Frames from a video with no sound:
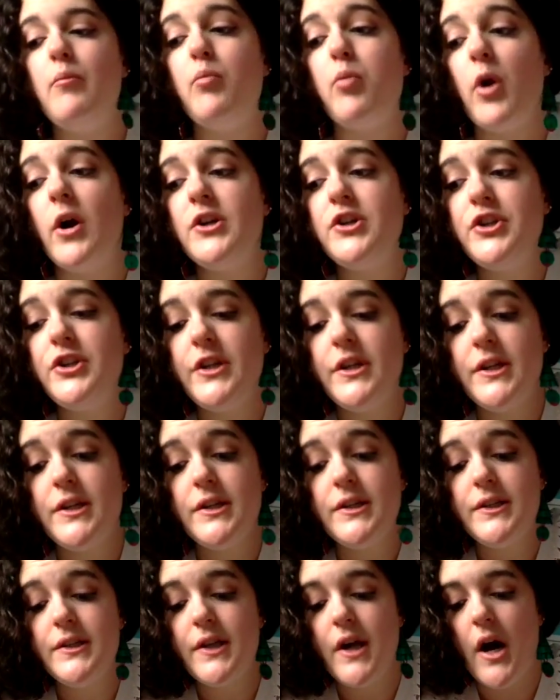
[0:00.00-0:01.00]

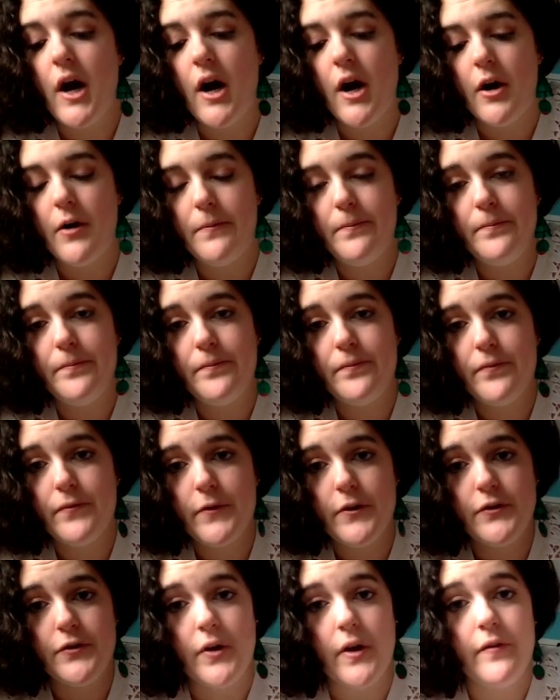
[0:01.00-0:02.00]
Brushes,
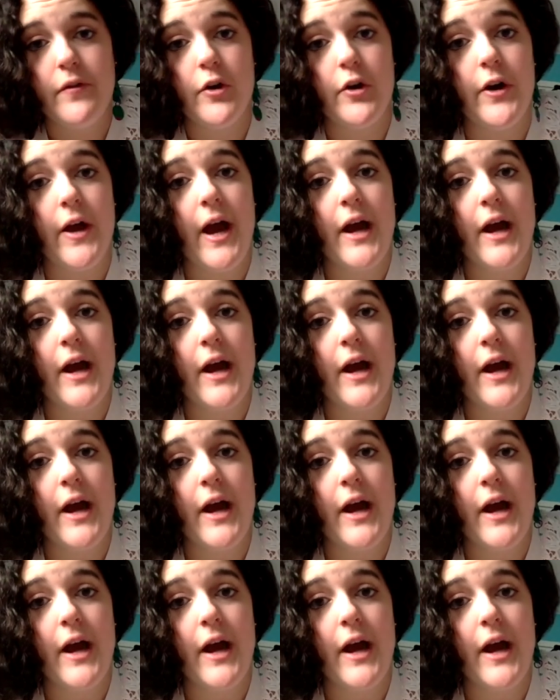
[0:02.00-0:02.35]
so I've heard,